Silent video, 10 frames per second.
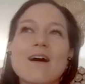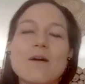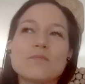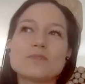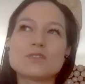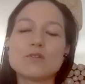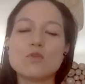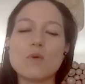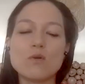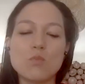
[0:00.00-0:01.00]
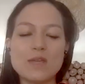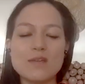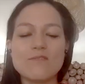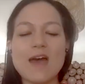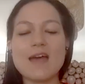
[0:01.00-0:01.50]
Um, so you want to
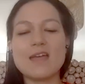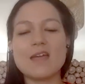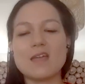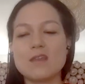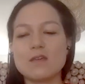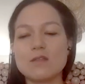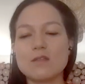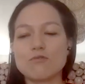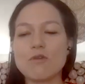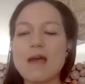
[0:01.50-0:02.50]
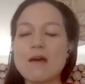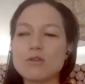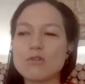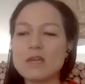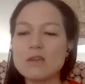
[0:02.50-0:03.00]
weave that in
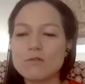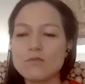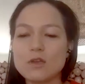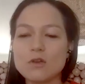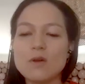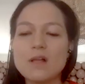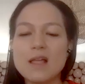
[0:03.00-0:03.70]
throughout your interview.